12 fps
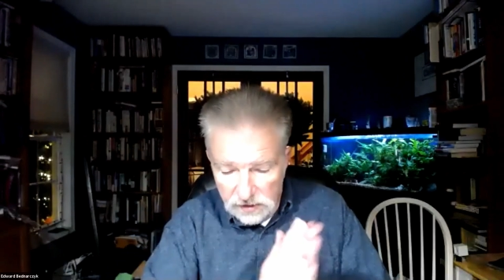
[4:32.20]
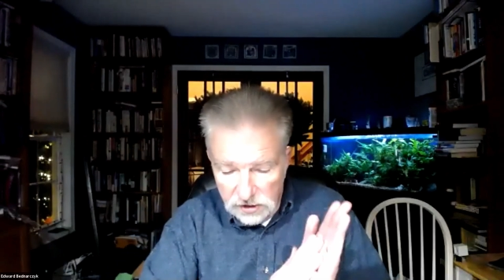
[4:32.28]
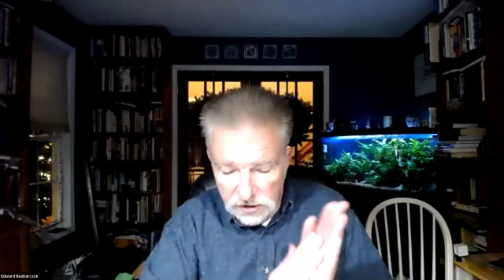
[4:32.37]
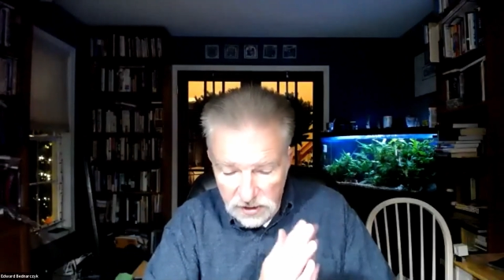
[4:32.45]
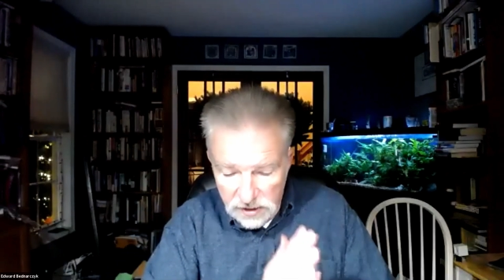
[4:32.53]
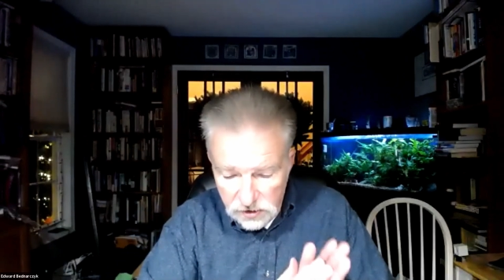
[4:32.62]

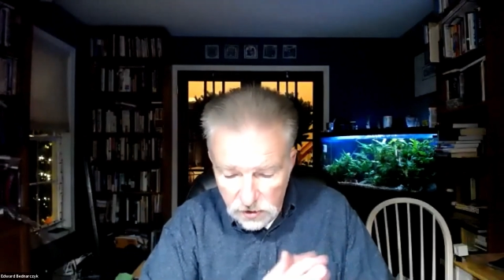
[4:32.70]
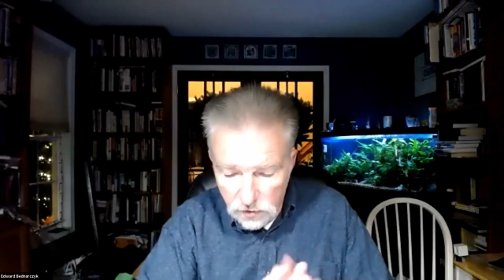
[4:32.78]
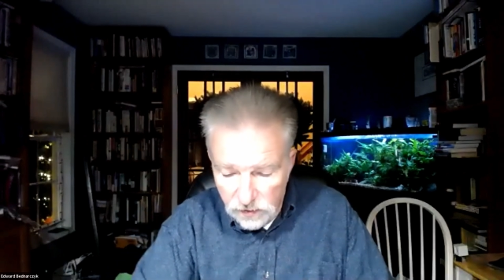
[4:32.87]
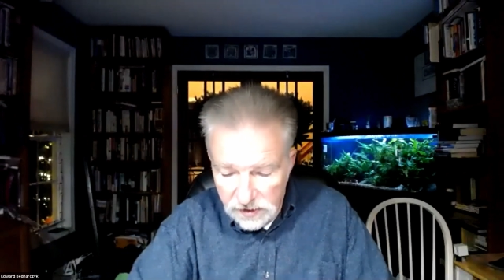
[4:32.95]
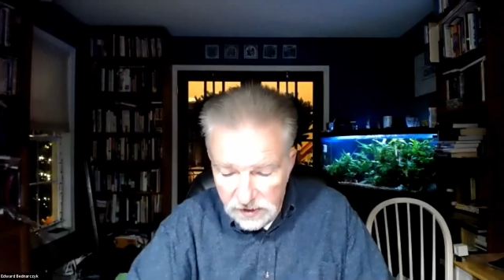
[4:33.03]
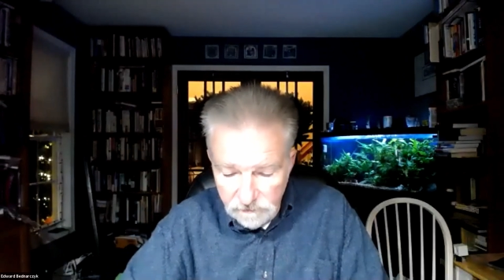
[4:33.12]
just so
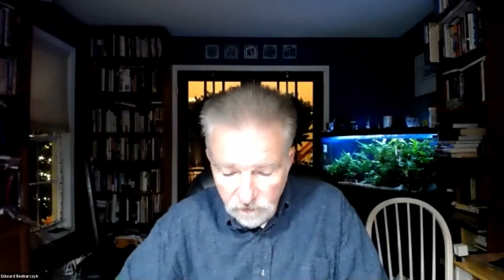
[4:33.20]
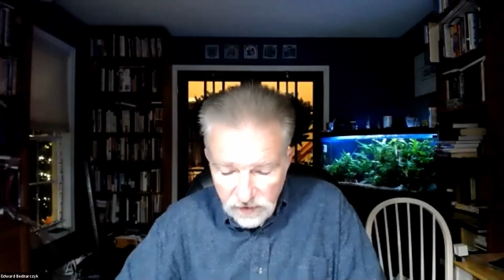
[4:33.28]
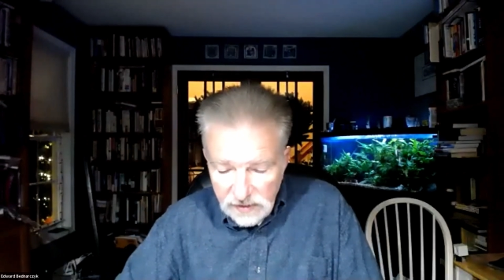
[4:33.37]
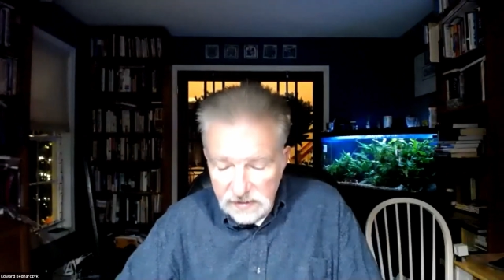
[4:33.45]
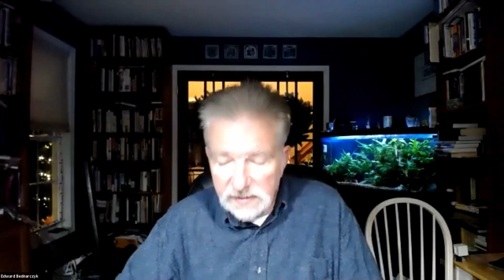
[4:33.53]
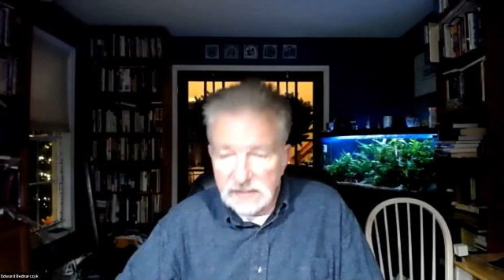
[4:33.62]
we
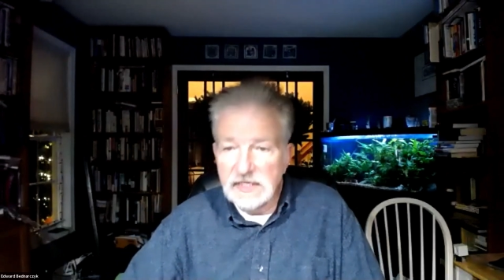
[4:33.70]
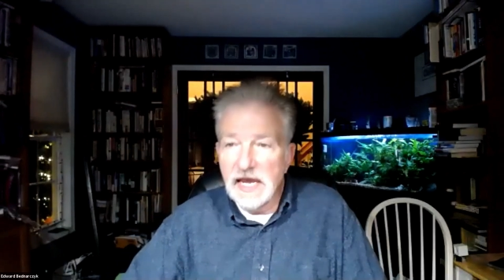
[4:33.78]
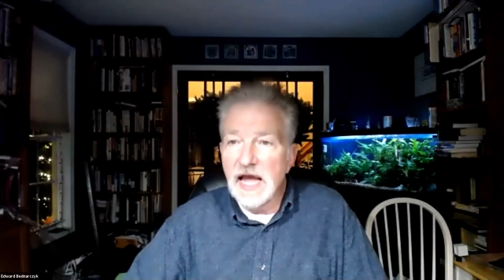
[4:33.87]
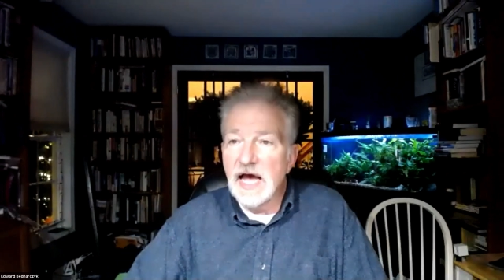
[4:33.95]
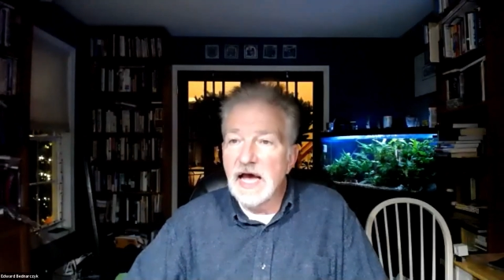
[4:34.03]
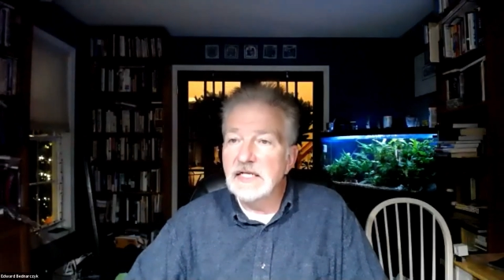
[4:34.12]

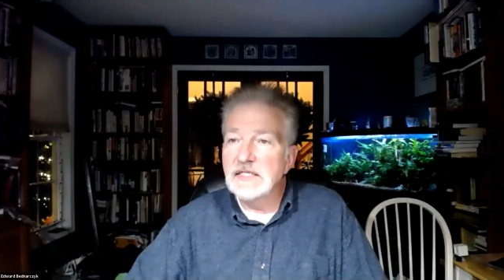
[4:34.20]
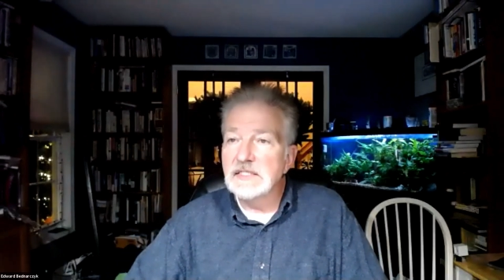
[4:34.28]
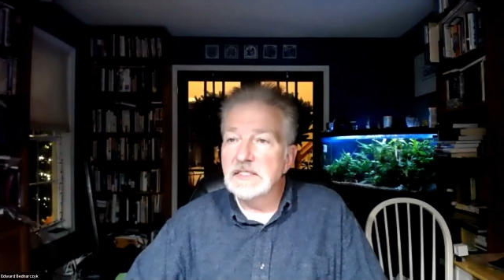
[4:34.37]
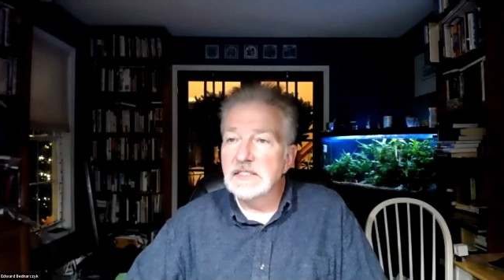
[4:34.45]
stay on